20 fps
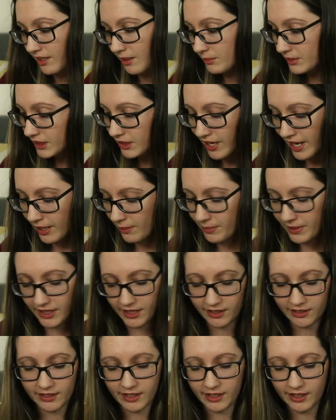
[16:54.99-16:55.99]
I'm so happy
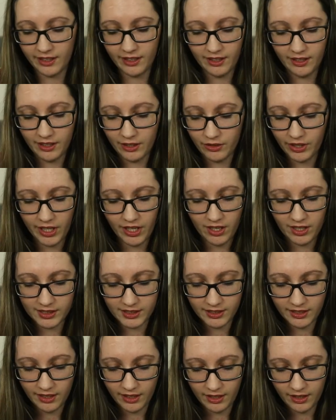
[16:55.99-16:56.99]
they did a
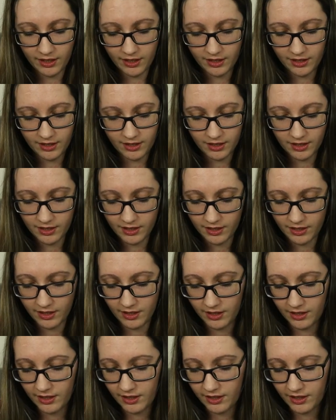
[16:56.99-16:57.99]
Gringotts key
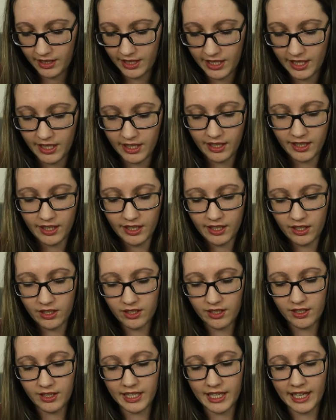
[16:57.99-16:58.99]

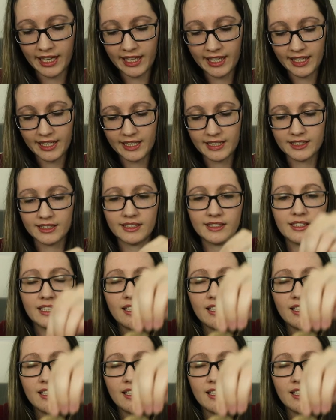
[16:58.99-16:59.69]
here is